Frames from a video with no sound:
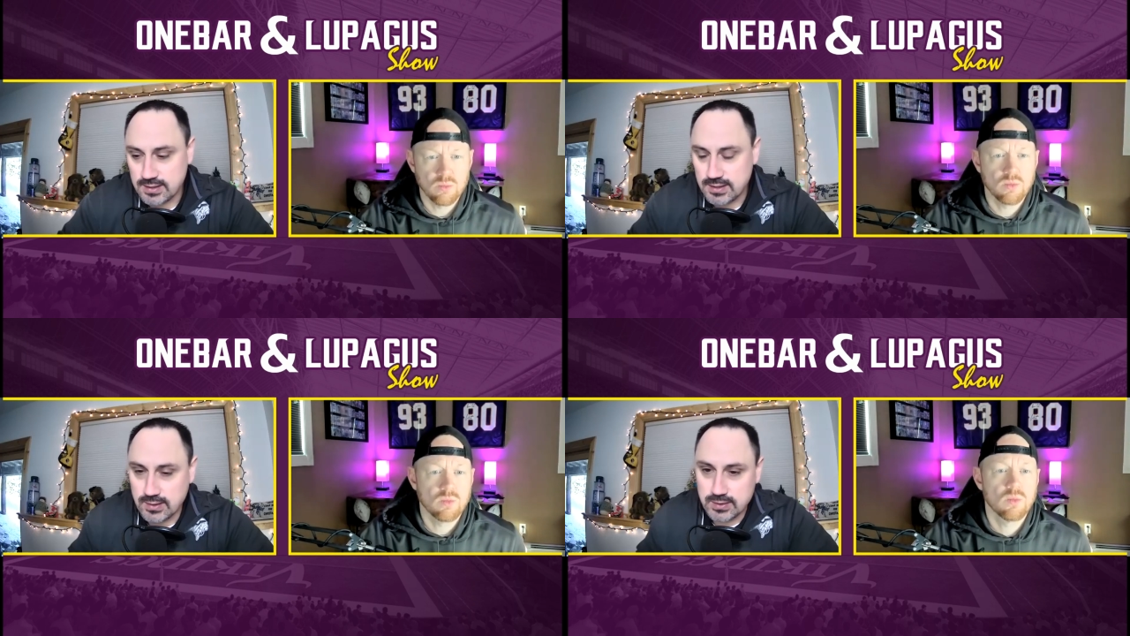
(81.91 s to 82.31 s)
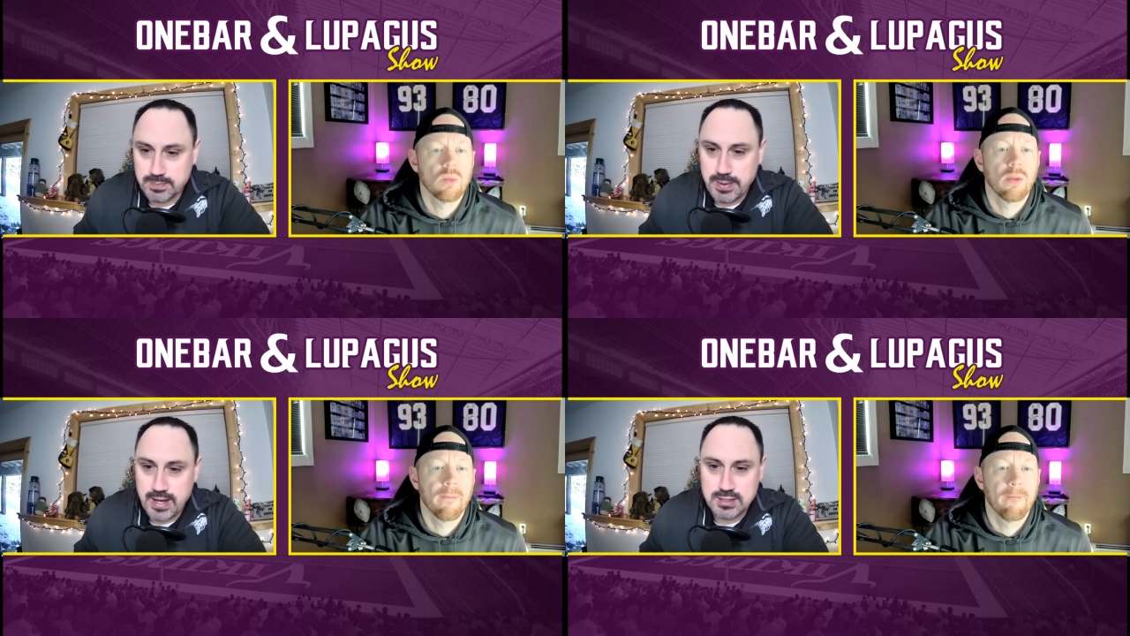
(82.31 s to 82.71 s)
Speaker 1: you know as
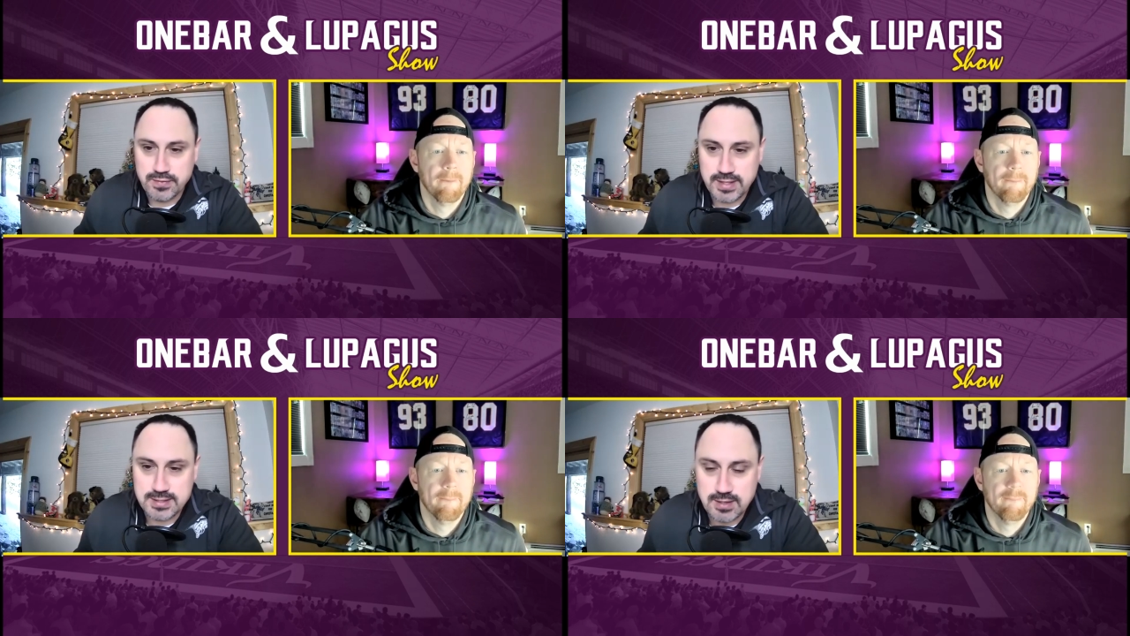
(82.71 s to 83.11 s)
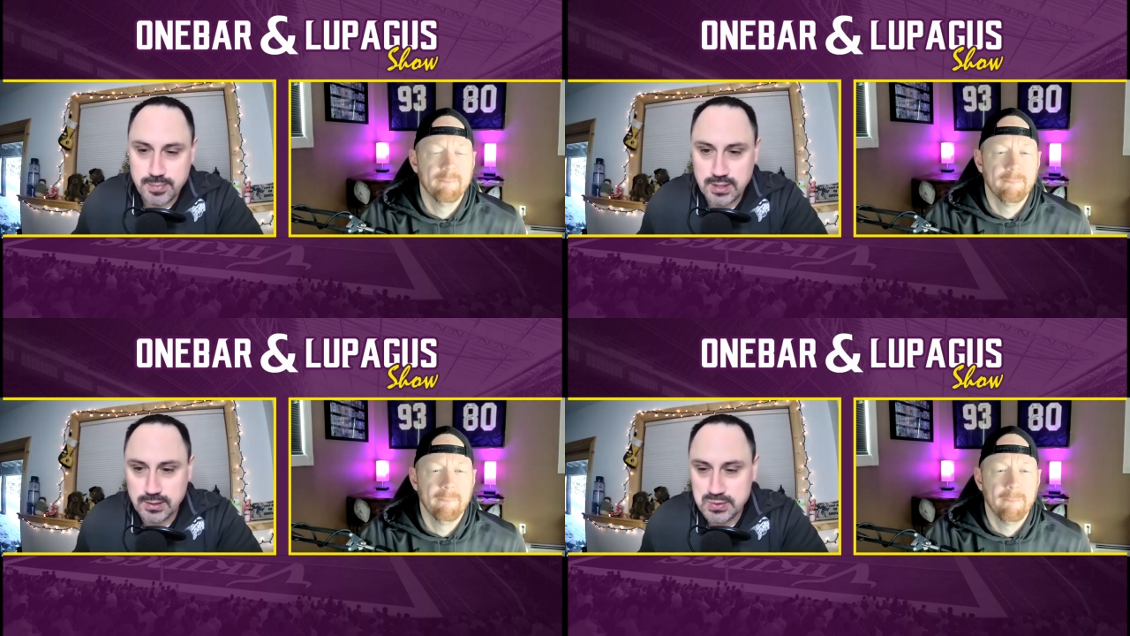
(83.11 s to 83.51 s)
bad as the Vikings have
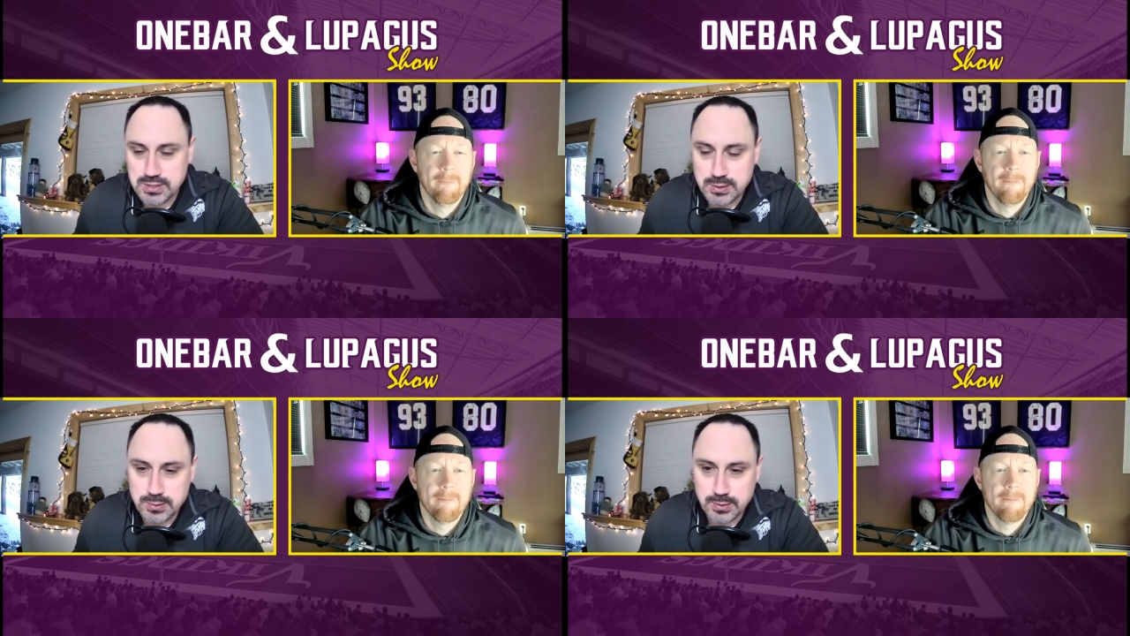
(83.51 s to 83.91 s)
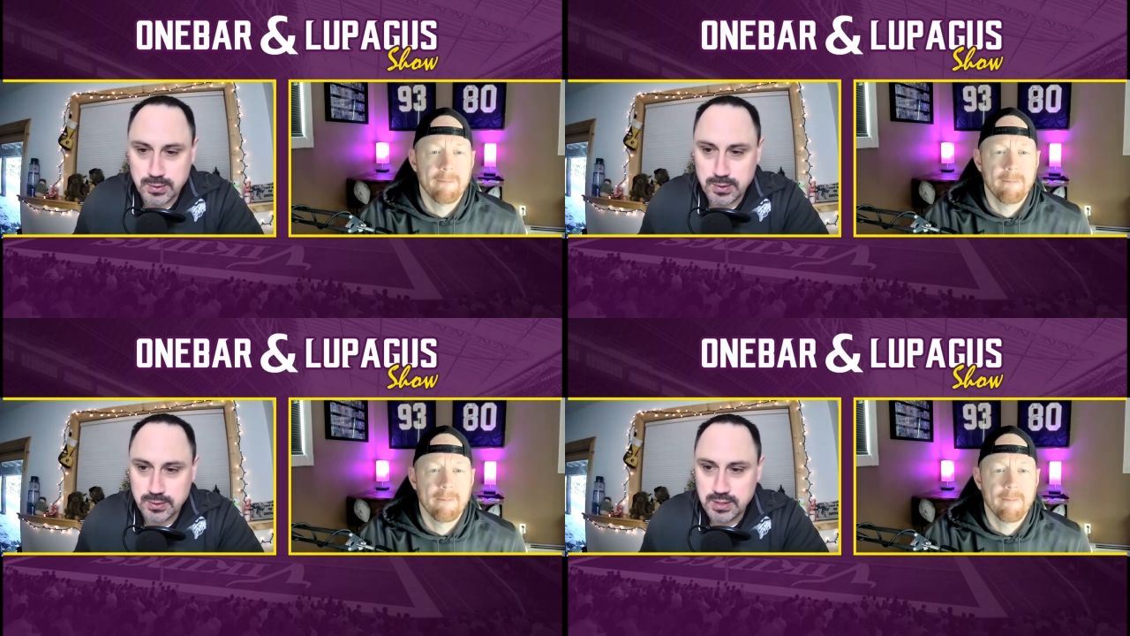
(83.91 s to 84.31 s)
been losing two in a
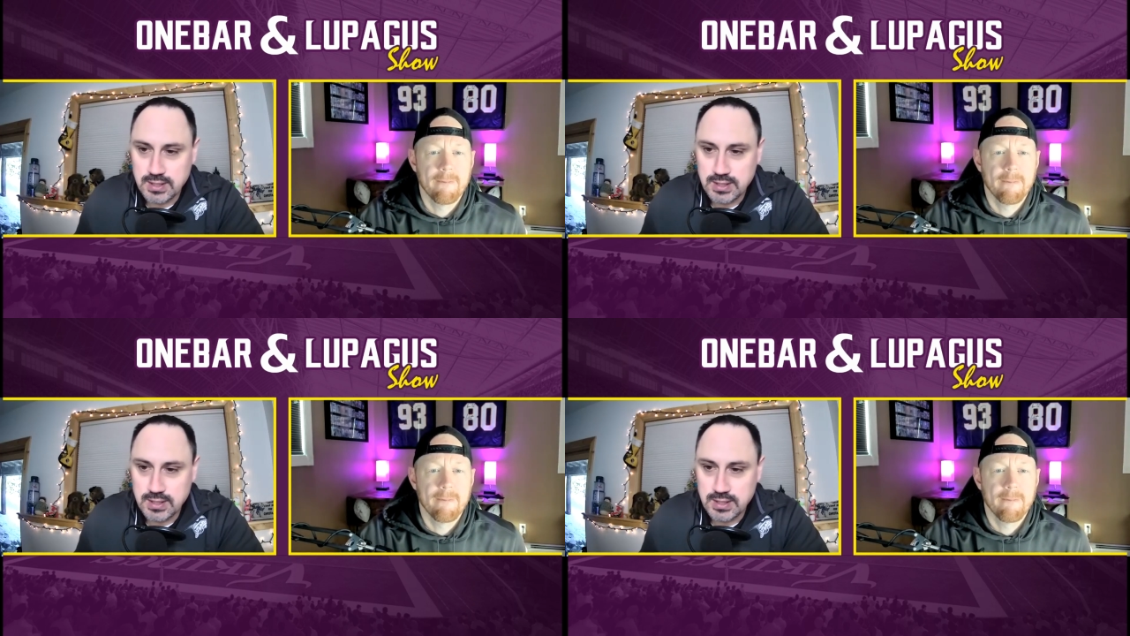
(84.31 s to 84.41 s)
row